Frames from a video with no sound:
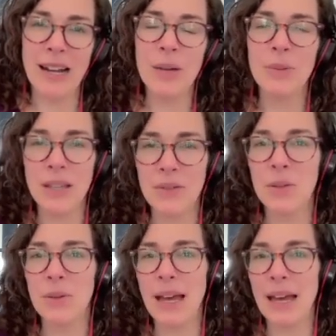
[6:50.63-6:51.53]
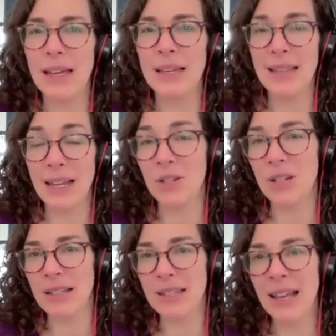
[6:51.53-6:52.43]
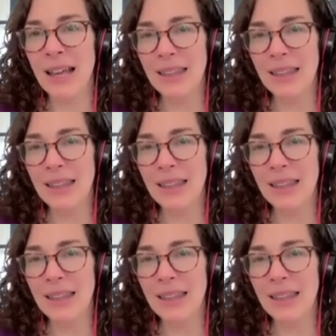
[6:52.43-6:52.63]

I will give you a second chance.